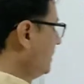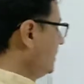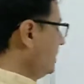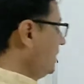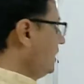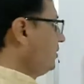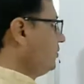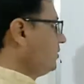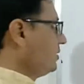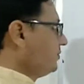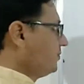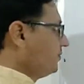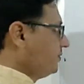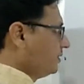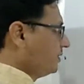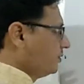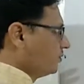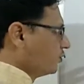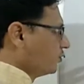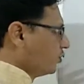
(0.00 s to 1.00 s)
Now, if
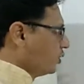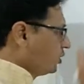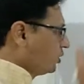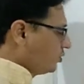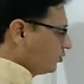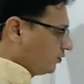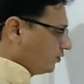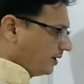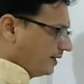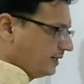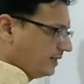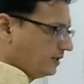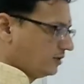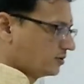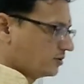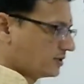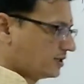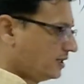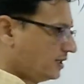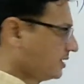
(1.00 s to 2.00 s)
we want to find the
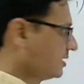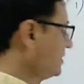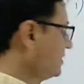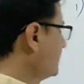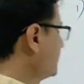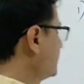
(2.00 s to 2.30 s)
oxidation